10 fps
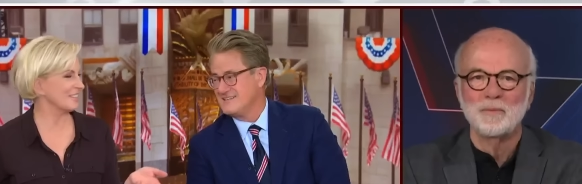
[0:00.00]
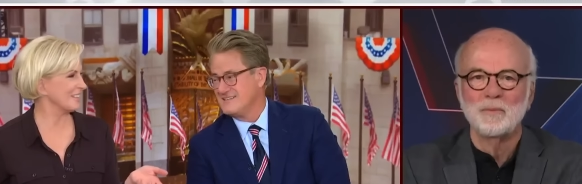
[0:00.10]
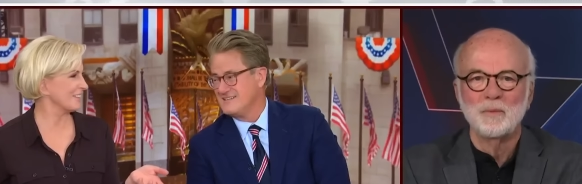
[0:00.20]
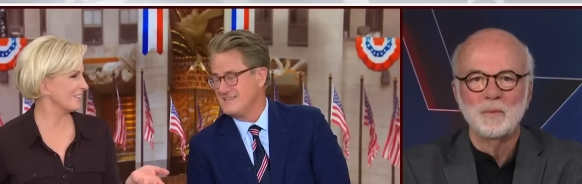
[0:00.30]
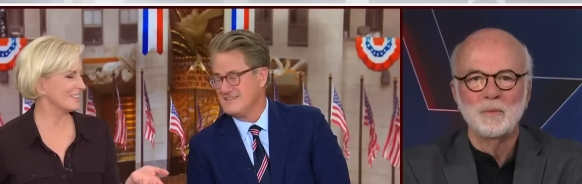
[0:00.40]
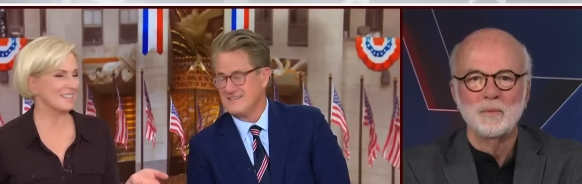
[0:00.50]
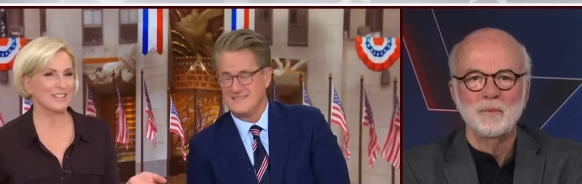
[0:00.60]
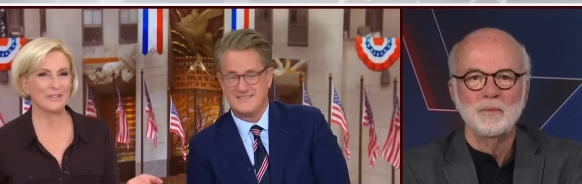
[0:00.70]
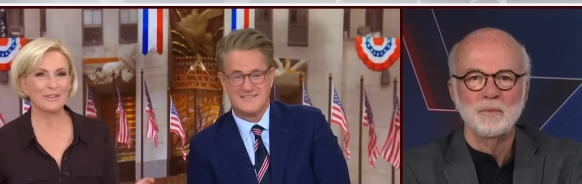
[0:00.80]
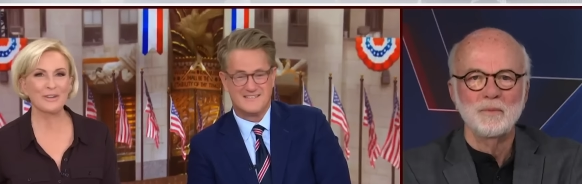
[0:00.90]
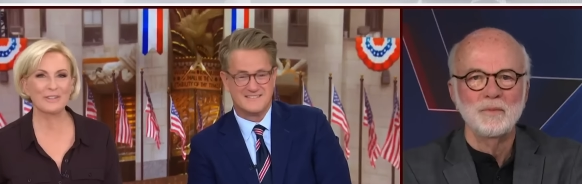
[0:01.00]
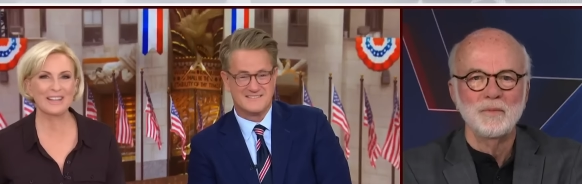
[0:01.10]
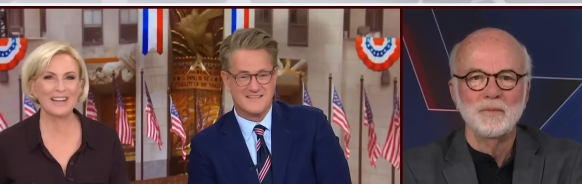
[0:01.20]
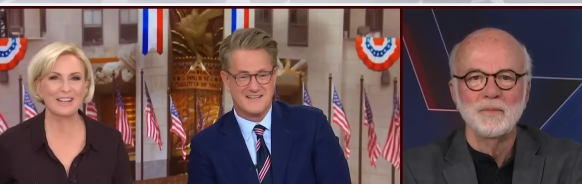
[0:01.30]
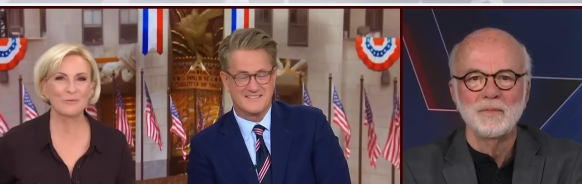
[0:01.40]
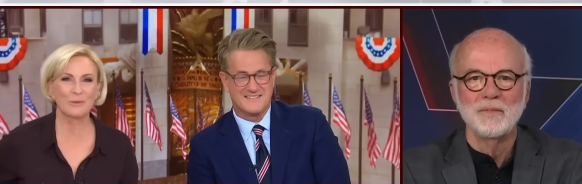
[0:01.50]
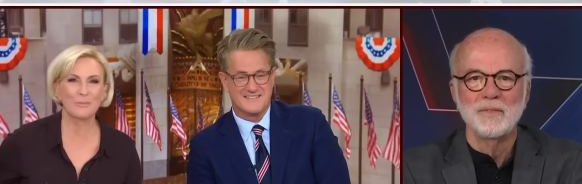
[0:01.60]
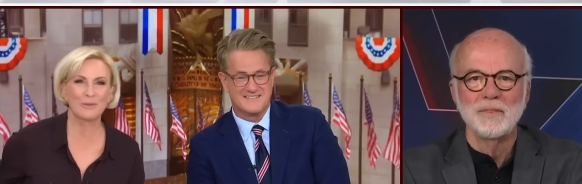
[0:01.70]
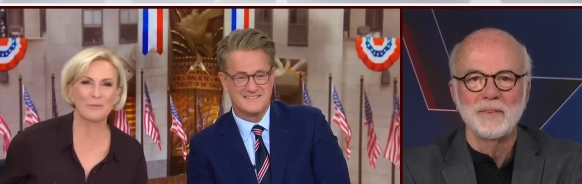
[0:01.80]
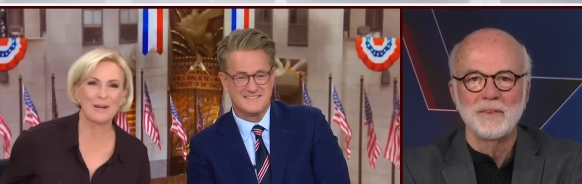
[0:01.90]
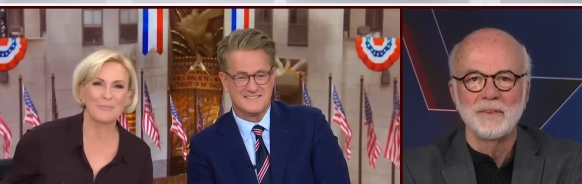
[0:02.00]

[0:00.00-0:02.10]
Speaker 1: here? So, okay, exactly. we'll be right